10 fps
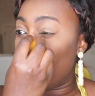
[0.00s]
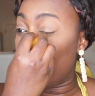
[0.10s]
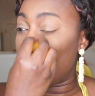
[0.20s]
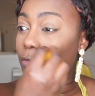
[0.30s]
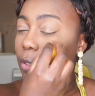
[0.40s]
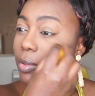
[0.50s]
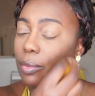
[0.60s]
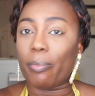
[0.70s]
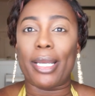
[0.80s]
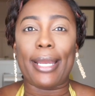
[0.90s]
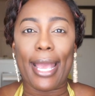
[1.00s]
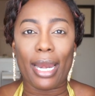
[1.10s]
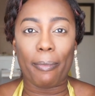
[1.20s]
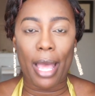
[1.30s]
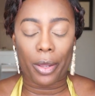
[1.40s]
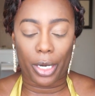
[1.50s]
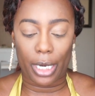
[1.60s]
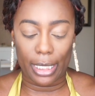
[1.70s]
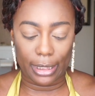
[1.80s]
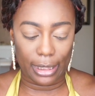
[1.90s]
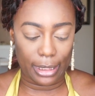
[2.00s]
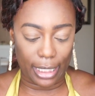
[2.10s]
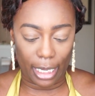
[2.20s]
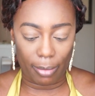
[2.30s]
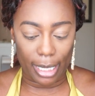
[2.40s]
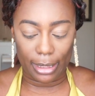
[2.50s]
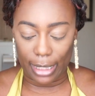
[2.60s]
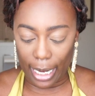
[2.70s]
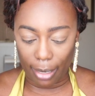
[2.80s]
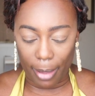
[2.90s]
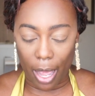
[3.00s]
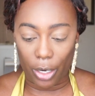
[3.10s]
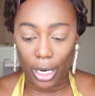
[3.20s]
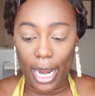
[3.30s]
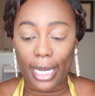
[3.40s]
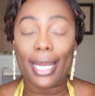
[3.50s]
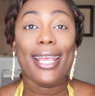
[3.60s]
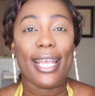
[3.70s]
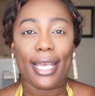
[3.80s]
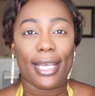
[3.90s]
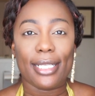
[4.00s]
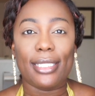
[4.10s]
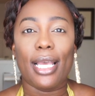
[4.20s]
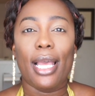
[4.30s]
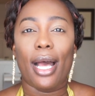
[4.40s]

if banana powder is the same as setting powder, and it is.